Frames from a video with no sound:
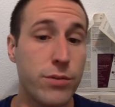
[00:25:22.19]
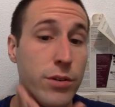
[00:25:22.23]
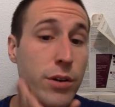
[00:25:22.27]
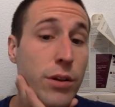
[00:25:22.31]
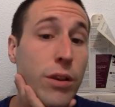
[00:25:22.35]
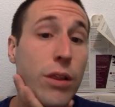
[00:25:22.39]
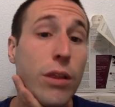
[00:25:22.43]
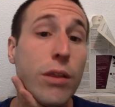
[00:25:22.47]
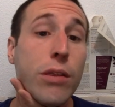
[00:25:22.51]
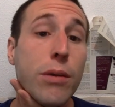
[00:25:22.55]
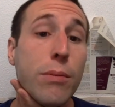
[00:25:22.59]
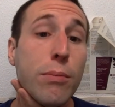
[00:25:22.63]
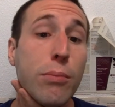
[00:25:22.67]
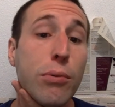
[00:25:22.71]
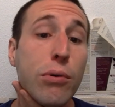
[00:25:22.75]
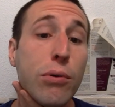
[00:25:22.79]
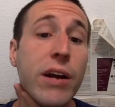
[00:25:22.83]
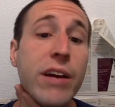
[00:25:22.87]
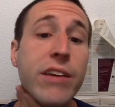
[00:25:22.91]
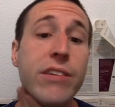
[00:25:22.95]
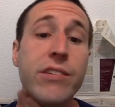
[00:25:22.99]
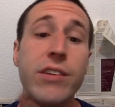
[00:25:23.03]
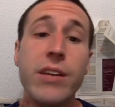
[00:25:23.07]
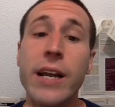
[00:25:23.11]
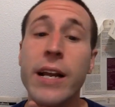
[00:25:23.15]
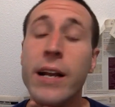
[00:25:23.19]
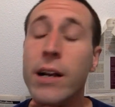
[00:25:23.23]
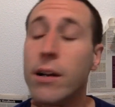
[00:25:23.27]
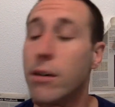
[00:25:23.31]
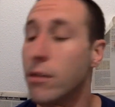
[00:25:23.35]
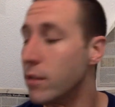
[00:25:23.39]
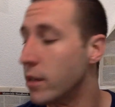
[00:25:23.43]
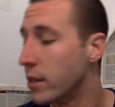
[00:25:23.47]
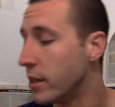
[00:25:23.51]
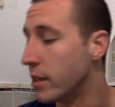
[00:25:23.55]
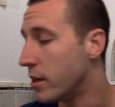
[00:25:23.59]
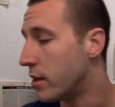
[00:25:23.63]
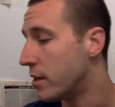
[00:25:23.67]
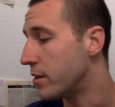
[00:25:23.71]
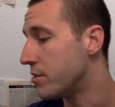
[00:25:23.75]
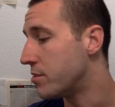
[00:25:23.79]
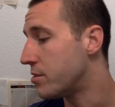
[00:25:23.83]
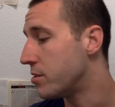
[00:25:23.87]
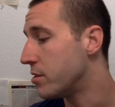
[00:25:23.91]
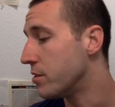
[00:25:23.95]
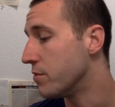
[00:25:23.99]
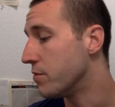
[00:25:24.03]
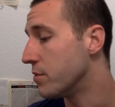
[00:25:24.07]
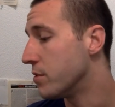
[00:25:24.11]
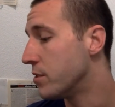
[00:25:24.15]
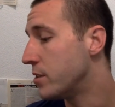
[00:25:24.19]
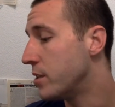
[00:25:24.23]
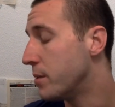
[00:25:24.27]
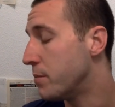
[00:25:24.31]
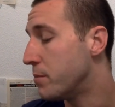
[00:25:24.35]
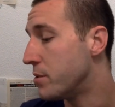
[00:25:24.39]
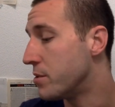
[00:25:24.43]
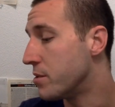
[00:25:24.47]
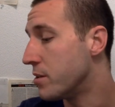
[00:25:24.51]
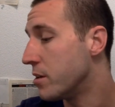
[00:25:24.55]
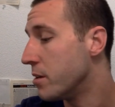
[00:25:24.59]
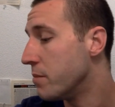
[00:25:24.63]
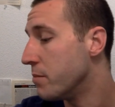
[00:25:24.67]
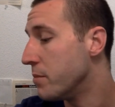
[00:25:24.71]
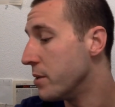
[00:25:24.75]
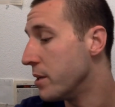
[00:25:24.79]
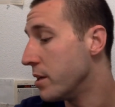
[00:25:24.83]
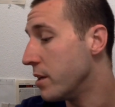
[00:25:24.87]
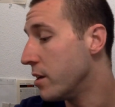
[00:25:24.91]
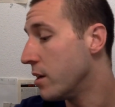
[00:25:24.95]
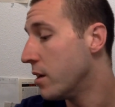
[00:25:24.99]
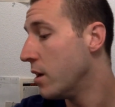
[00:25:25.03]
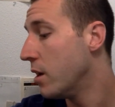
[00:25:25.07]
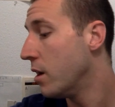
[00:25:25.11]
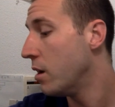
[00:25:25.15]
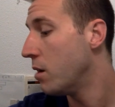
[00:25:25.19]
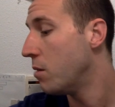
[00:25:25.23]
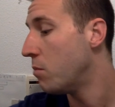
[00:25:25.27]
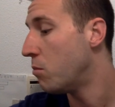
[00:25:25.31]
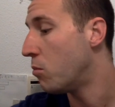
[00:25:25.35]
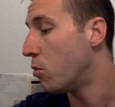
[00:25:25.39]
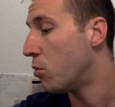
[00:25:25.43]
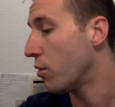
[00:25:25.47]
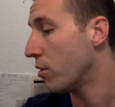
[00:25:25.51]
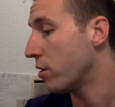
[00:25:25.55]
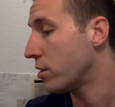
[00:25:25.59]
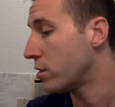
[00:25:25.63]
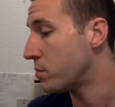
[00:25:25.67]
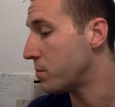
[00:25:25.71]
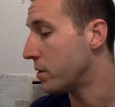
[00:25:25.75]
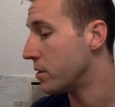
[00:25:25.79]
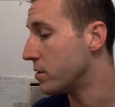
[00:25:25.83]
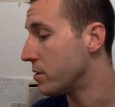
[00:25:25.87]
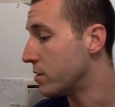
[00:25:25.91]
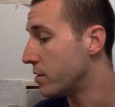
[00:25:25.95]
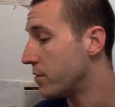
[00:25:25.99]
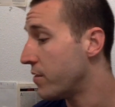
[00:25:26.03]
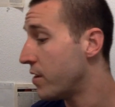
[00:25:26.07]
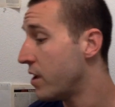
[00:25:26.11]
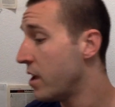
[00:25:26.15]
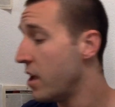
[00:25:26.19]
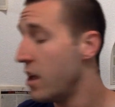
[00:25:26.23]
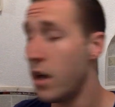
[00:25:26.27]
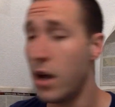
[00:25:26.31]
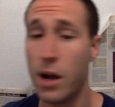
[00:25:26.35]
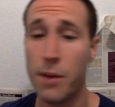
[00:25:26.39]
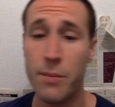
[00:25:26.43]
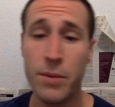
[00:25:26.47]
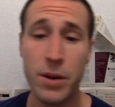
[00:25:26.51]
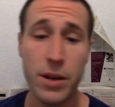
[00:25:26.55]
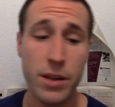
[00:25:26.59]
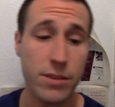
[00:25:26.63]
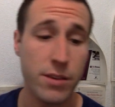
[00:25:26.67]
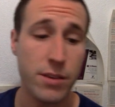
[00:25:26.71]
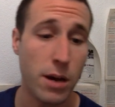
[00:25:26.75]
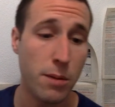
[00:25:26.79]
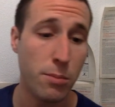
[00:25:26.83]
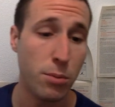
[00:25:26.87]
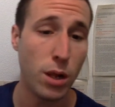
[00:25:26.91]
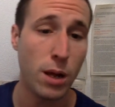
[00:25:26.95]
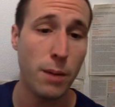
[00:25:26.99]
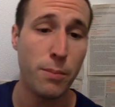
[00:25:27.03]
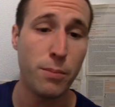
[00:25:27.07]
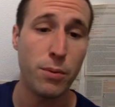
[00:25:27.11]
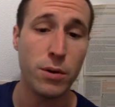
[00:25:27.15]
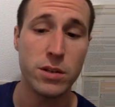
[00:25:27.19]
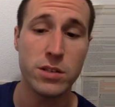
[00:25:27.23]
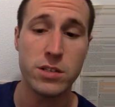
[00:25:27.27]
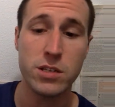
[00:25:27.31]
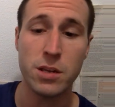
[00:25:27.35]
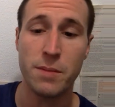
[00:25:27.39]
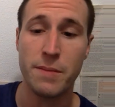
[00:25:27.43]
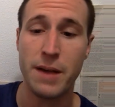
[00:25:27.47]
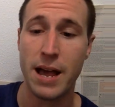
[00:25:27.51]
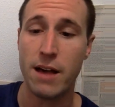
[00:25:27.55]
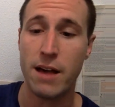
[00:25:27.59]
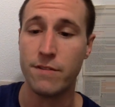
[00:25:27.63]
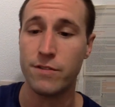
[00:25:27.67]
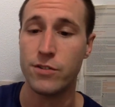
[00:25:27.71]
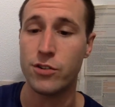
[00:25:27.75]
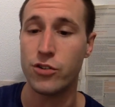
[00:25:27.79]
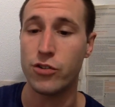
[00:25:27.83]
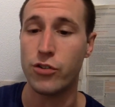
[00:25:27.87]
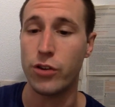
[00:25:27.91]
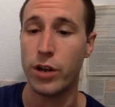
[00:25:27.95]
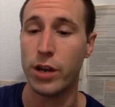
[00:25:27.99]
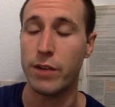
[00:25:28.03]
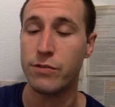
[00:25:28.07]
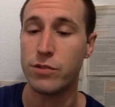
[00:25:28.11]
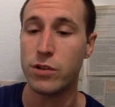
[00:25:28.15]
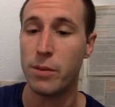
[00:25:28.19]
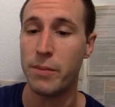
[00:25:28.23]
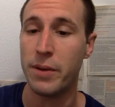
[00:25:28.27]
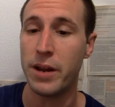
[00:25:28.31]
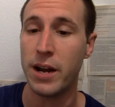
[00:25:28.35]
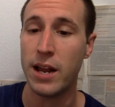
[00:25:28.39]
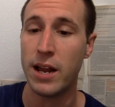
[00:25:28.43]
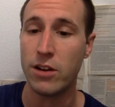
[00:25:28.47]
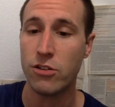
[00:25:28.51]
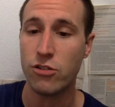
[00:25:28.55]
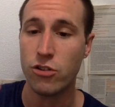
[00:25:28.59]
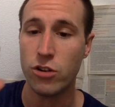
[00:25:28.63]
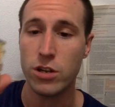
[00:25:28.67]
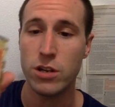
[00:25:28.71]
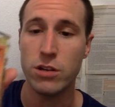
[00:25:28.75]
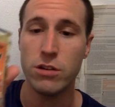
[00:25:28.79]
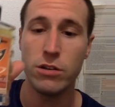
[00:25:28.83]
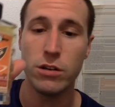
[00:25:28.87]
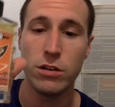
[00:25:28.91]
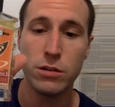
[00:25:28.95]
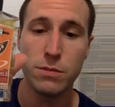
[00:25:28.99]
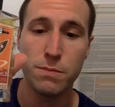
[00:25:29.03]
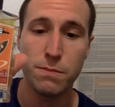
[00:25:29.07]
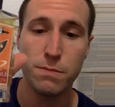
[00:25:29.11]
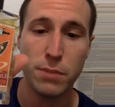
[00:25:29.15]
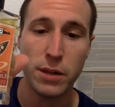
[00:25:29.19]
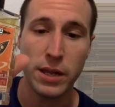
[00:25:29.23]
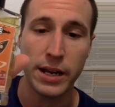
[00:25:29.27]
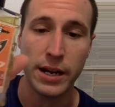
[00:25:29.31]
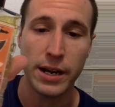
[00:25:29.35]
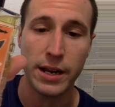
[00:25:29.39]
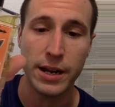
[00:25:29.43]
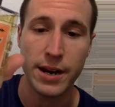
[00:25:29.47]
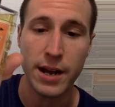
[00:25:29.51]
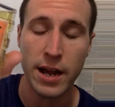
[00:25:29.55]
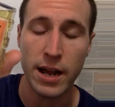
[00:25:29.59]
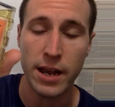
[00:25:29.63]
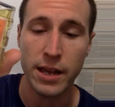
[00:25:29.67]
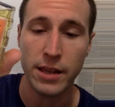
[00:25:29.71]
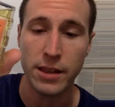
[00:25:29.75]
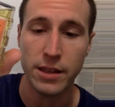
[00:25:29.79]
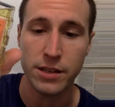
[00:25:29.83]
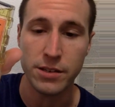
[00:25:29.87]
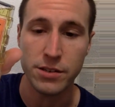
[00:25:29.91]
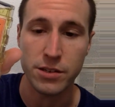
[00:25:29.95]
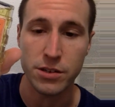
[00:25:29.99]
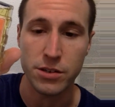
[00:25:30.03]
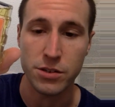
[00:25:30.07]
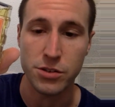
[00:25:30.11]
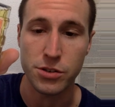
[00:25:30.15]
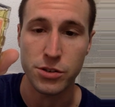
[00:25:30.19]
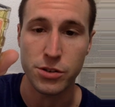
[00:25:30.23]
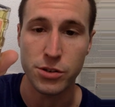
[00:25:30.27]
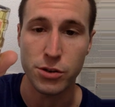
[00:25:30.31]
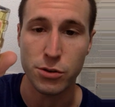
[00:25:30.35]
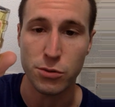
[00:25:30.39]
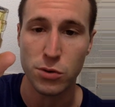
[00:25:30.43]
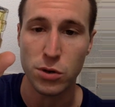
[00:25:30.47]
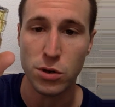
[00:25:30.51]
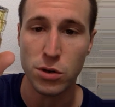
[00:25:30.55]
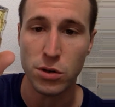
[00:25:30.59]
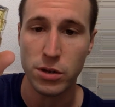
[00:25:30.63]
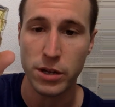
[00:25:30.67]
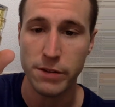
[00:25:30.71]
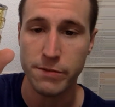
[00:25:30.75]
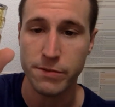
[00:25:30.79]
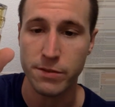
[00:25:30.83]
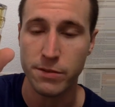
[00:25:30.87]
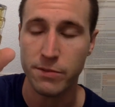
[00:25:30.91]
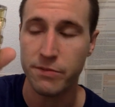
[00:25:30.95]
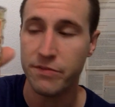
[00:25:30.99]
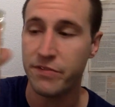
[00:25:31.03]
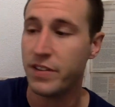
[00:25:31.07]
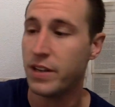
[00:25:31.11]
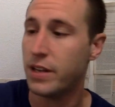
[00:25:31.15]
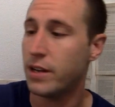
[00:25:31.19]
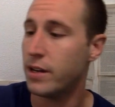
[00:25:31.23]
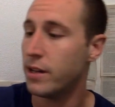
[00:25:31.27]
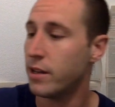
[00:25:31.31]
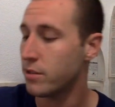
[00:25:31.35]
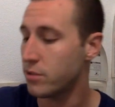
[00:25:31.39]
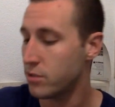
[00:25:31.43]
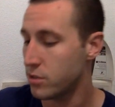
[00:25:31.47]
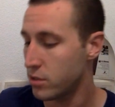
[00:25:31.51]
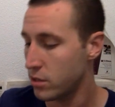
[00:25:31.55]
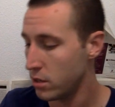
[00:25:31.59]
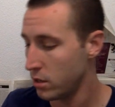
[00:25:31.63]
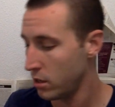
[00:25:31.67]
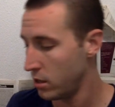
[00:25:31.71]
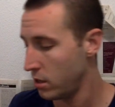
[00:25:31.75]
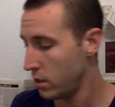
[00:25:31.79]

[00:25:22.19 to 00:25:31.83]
So the price inherently on a silver tip is going to be more expensive. I'm going to double up on some aftershave. So I'm going to actually use Planet 9. This is Neroli from Phoenix.